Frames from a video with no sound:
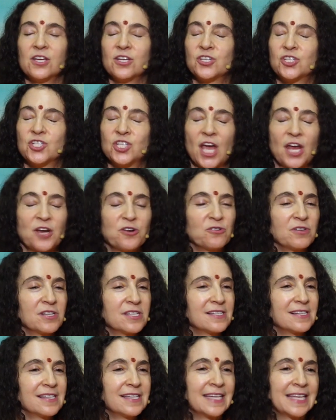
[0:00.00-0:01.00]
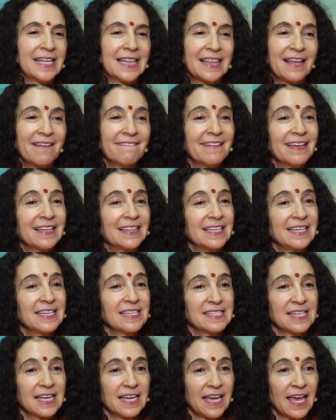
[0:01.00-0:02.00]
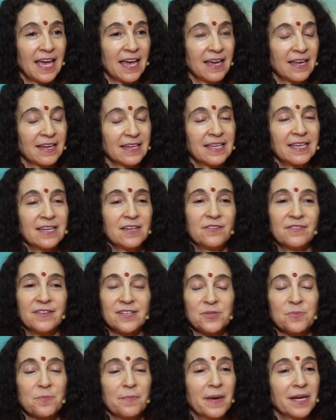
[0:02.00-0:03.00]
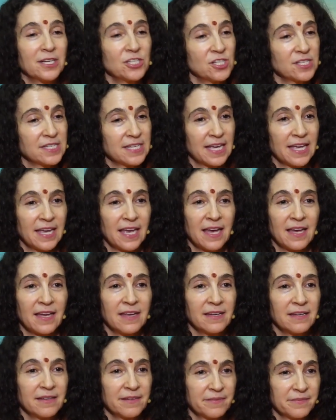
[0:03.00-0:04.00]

generously and lovingly as I can, give as much as I can,